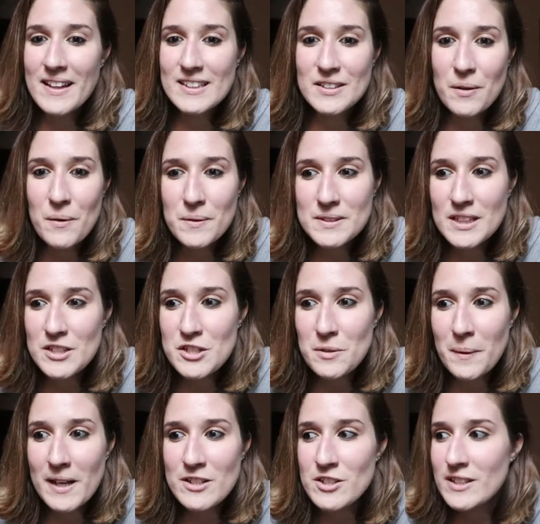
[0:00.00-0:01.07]
this whole
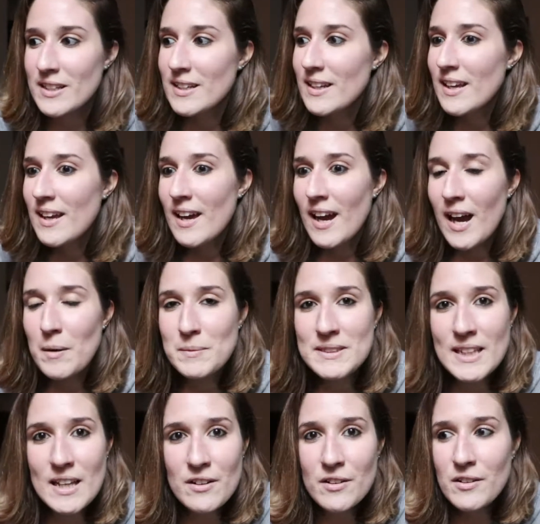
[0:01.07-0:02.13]
situation. I'm
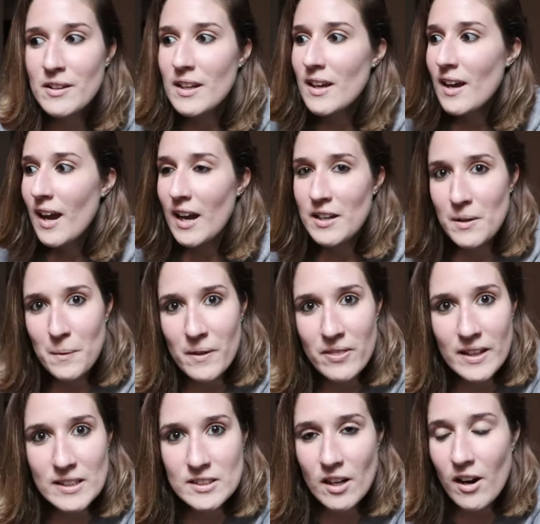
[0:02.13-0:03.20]
settled, I know where
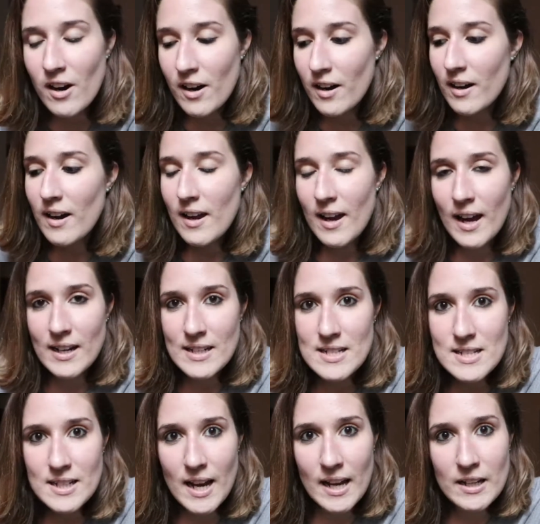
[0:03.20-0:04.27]
things are, I need
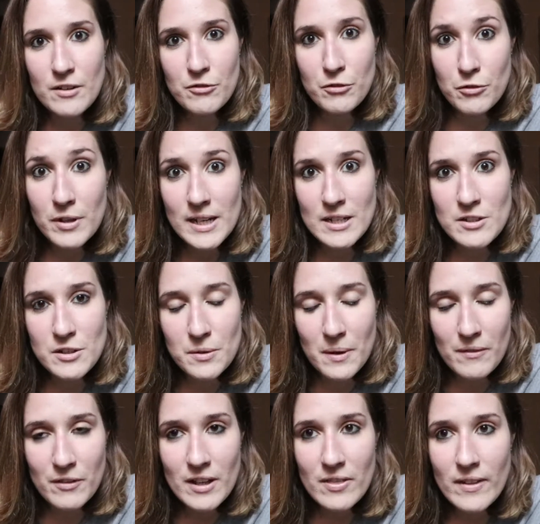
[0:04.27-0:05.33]
to kind of redo
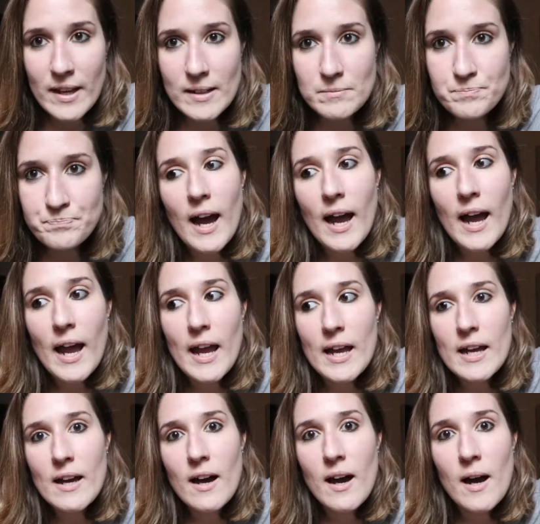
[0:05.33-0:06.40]
everything.
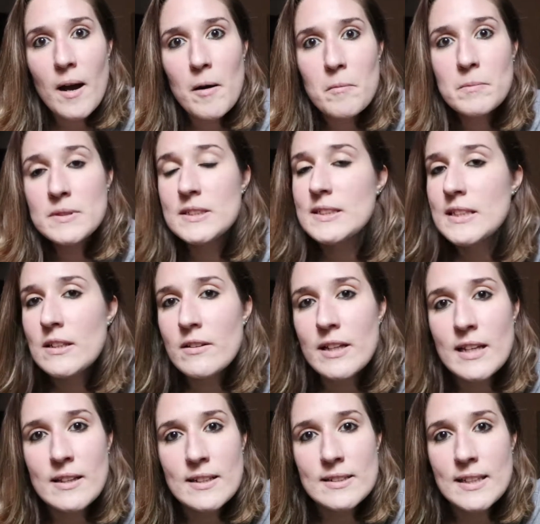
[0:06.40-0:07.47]
I um, still
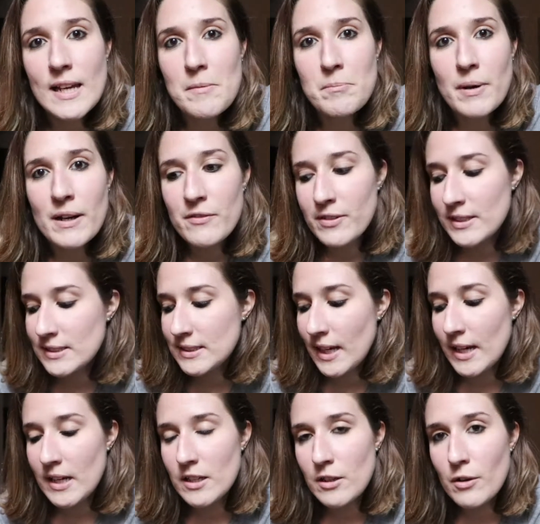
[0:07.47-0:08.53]
eat the same
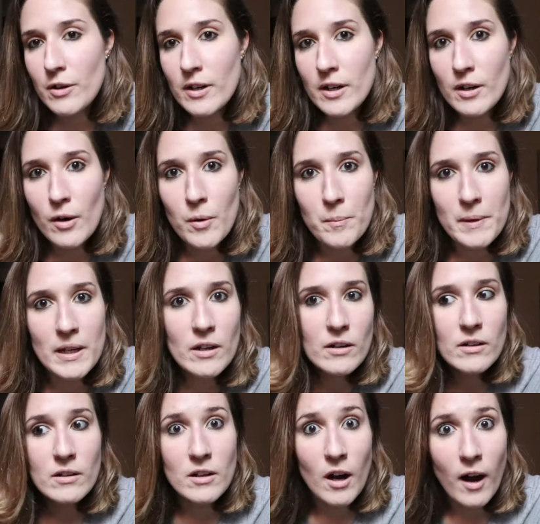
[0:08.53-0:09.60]
breakfast, I eat yogurt,
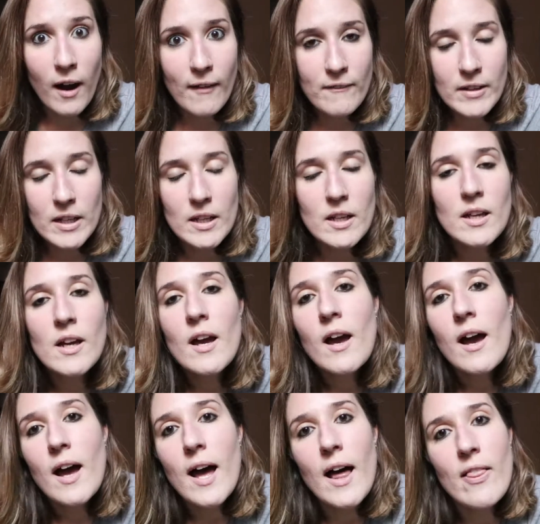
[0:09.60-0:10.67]
oatmeal, coffee,
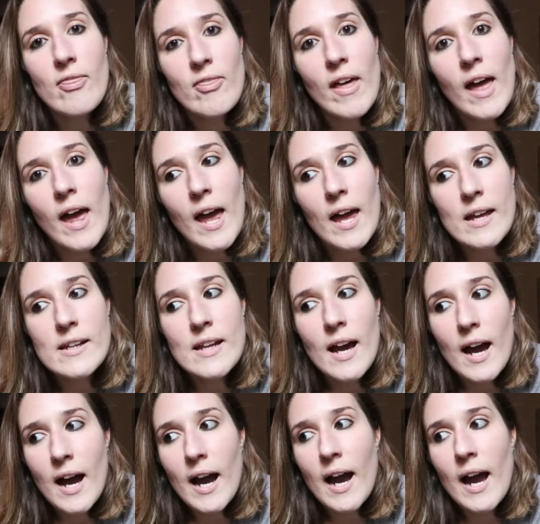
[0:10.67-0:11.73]
and
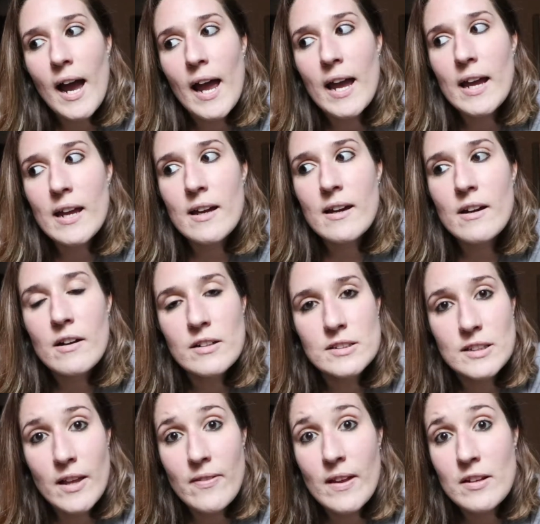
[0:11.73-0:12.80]
then I
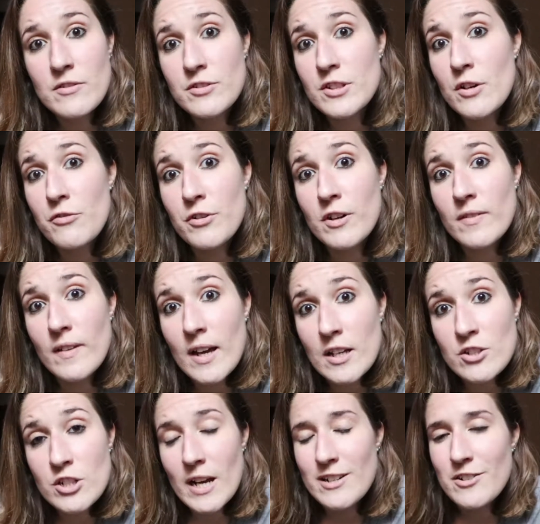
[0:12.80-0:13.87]
and then so for
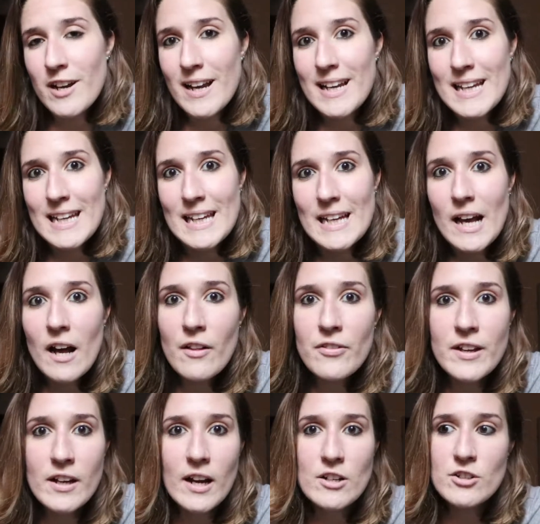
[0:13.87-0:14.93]
lunch I try to eat
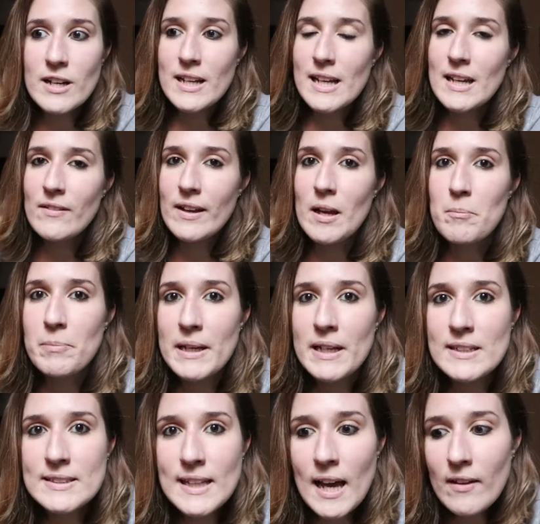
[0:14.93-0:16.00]
healthier. I try to eat like a big
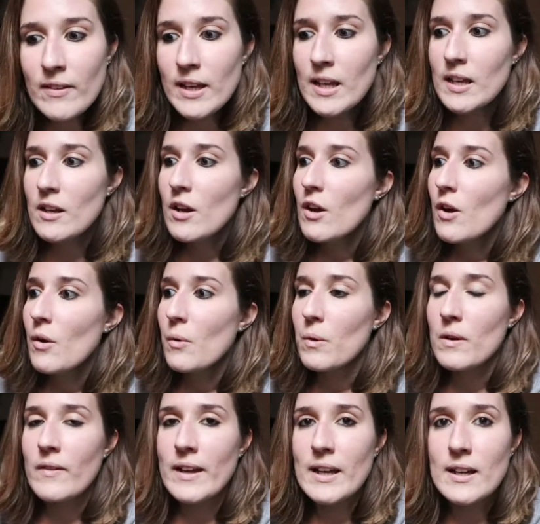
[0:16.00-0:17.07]
salad
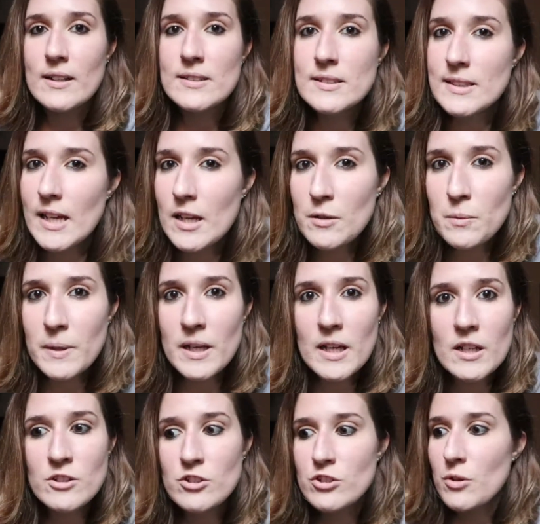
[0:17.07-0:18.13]
or like a
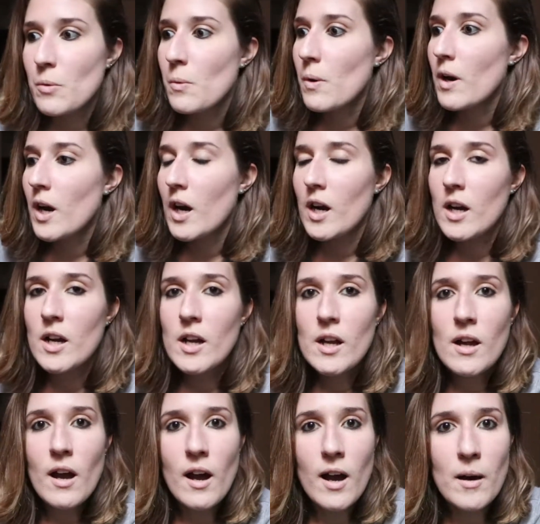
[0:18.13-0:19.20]
sandwich or
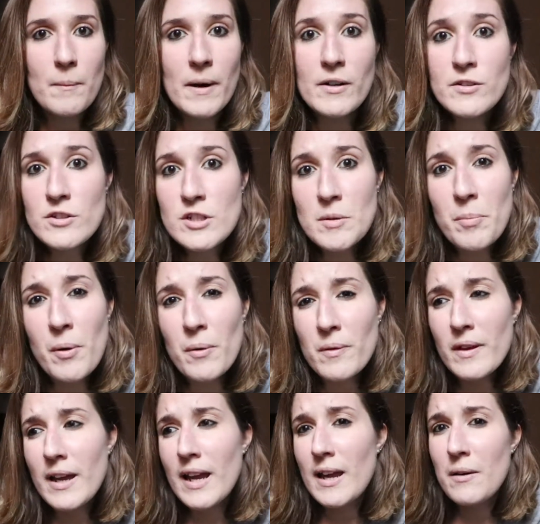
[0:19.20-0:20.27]
um, I'll do
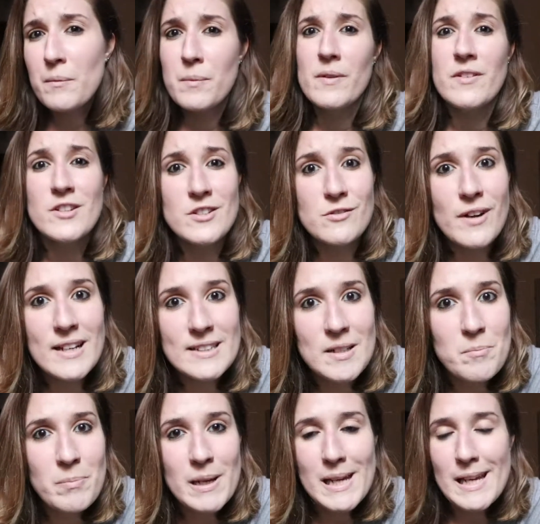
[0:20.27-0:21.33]
Chipotle with just rice
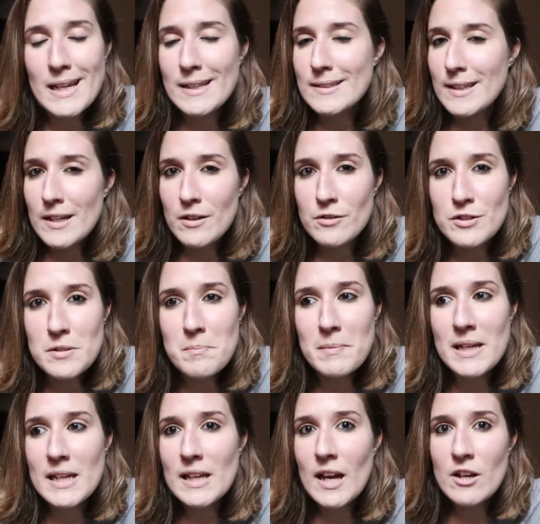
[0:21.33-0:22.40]
and beans. I don't do
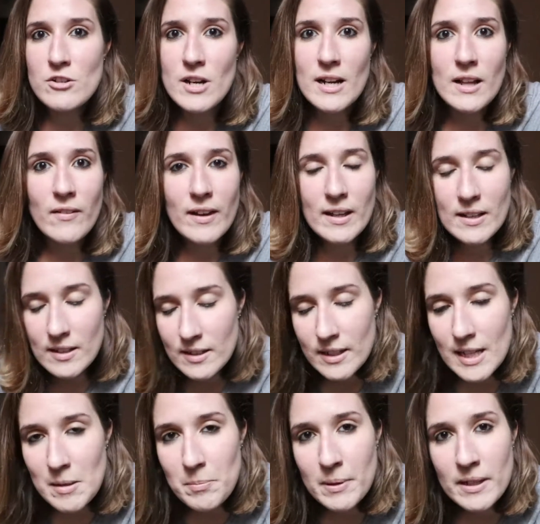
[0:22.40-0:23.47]
meat. I try to like
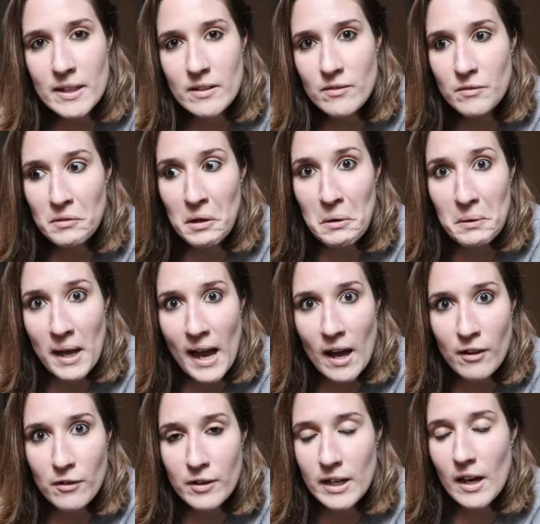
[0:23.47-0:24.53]
keep it low
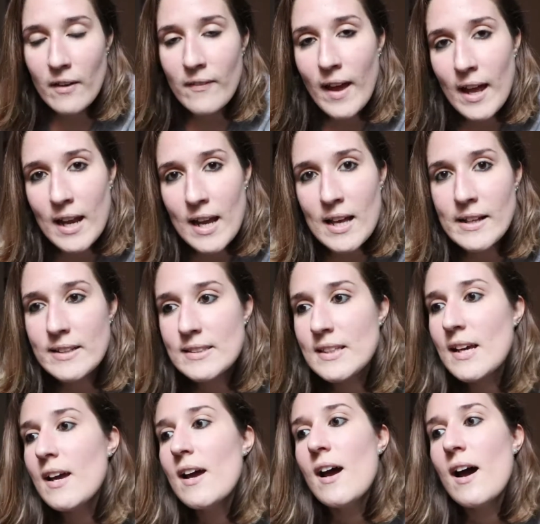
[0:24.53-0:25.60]
calorie on that end.
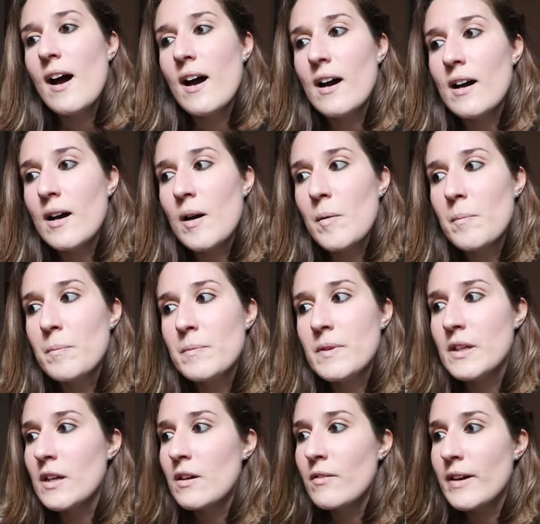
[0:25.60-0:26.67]
Um,
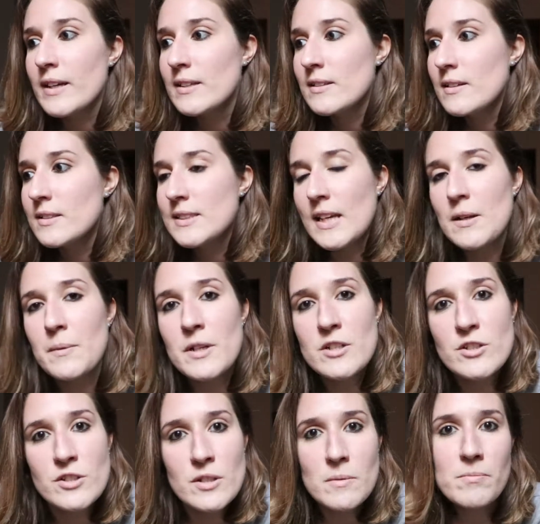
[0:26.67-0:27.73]
you know, like a
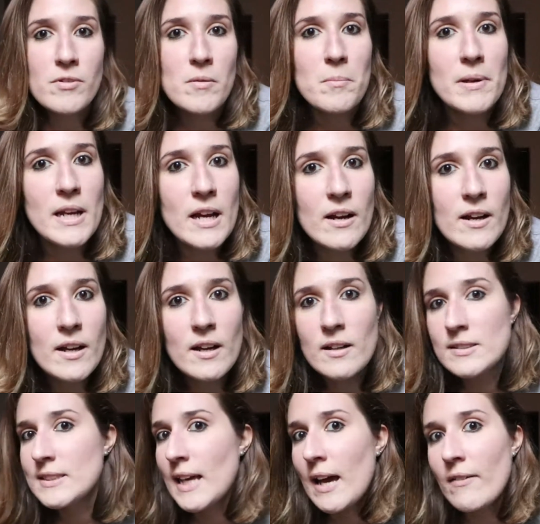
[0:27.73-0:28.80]
sandwich, soup from Panera,
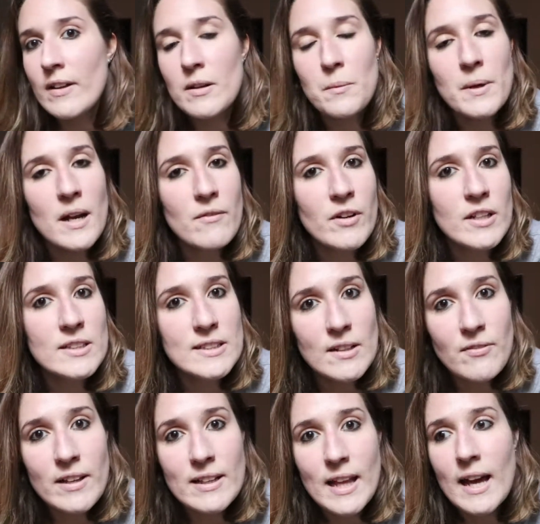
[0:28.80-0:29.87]
salad, whatever,
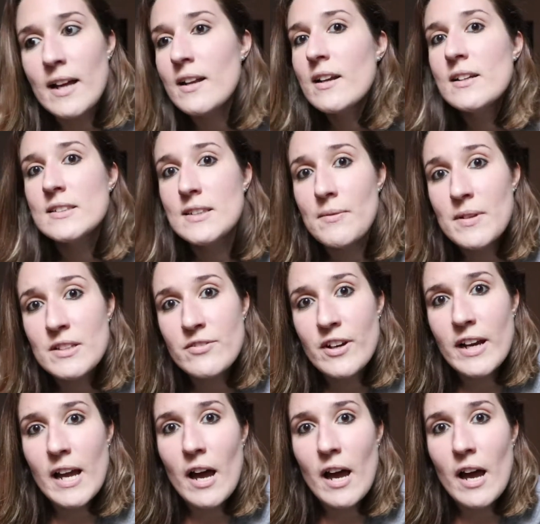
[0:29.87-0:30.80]
stuff like that. Stuff that's very